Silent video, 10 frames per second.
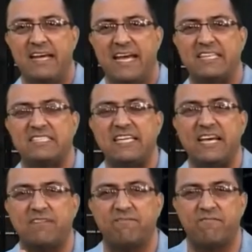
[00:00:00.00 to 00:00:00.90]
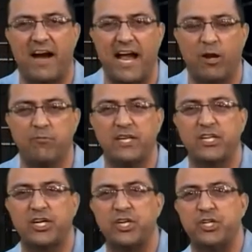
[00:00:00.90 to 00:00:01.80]
Is the
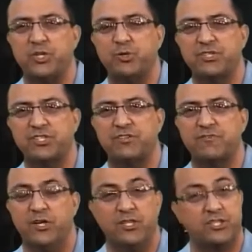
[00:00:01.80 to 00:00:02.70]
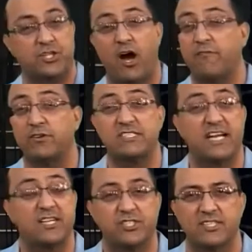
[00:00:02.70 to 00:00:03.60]
environment conducive to
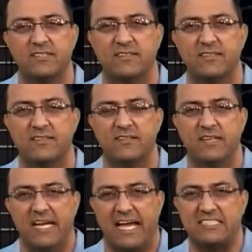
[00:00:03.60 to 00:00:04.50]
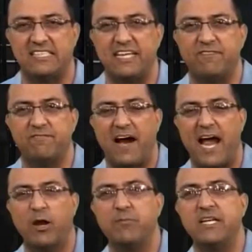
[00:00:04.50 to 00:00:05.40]
conversation? Is the
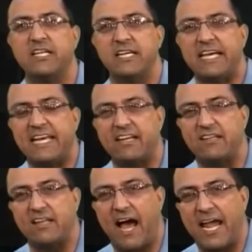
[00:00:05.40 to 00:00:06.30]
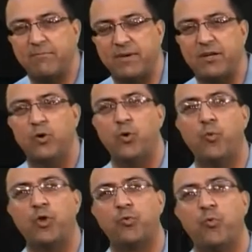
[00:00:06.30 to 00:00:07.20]
environment in alignment
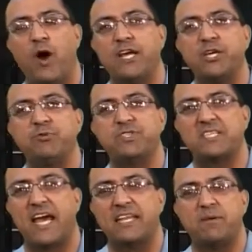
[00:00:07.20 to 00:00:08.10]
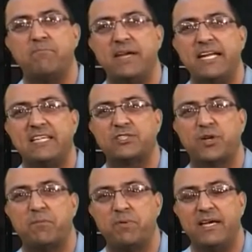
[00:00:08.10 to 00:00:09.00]
with what you say the meeting's
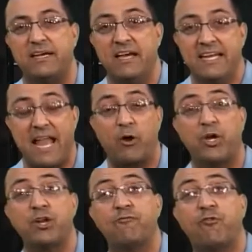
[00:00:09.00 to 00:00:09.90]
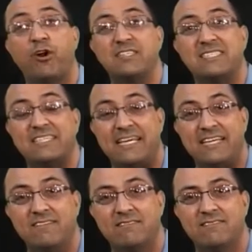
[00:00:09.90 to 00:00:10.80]
going to be? Now, conversely,